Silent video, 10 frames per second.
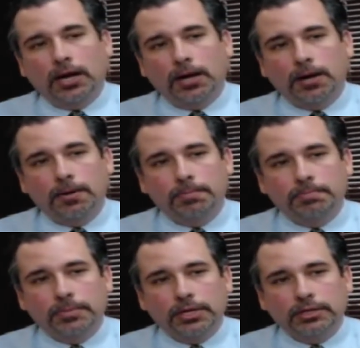
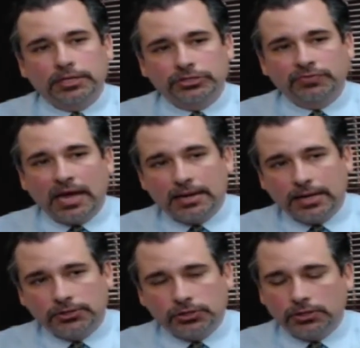things of
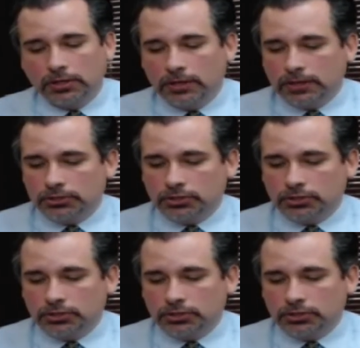that nature.